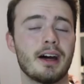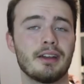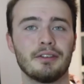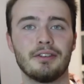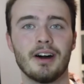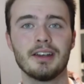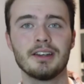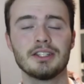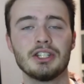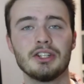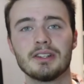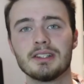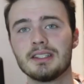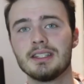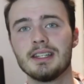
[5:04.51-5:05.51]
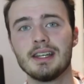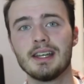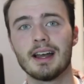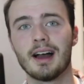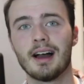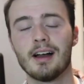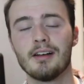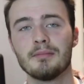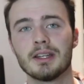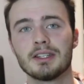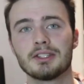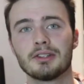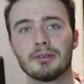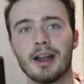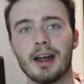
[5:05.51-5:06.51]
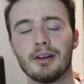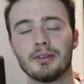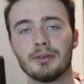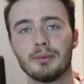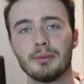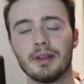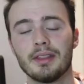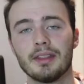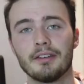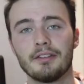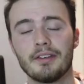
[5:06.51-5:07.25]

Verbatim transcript: a lot of fun. As you can see, I've messed around with